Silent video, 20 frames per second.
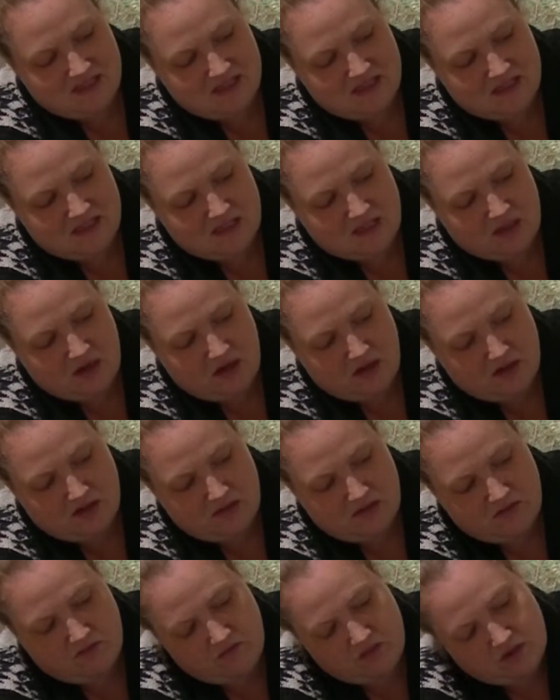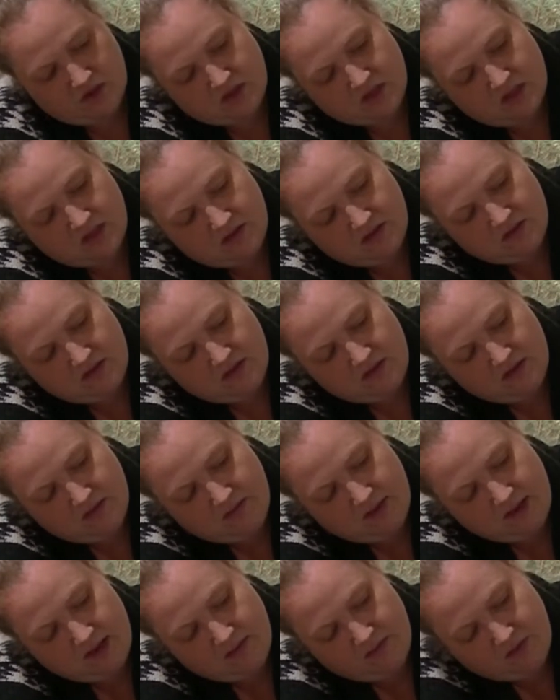This is the cartoon version. You can
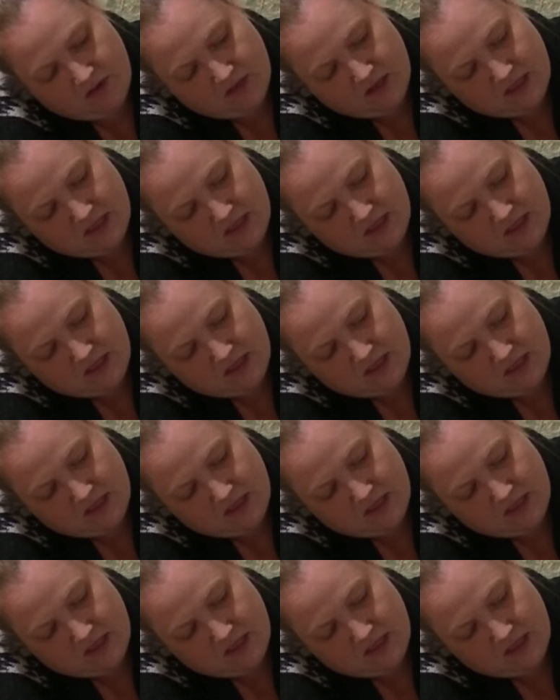make it more